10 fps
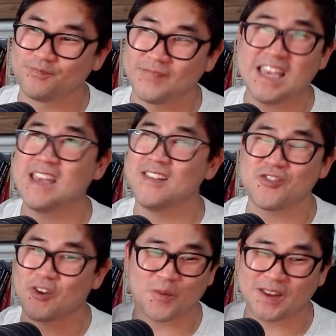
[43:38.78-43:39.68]

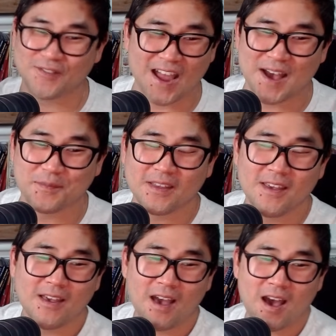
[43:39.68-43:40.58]
Hinge or whatever app,
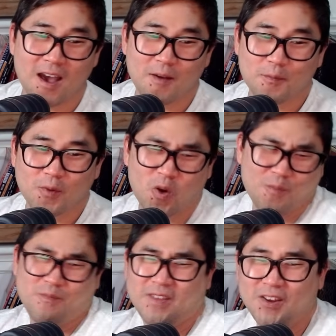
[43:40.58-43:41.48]

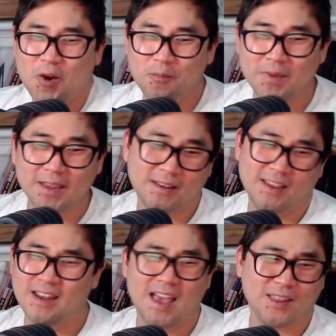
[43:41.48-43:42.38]
or, you know, meet
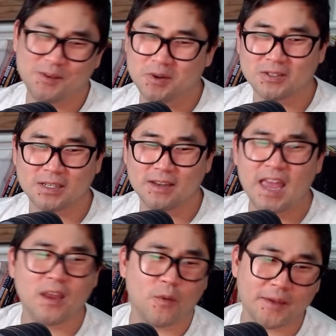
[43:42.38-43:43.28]
an island person.
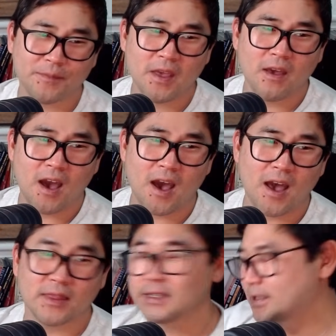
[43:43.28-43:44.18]
Anyway,
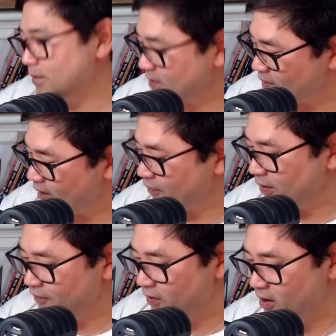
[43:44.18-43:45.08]
let's see what's going on for
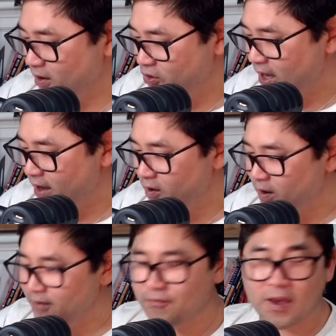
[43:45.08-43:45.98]
you for
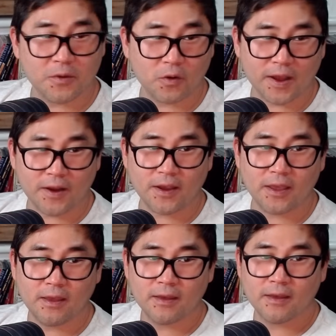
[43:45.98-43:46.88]
January, February,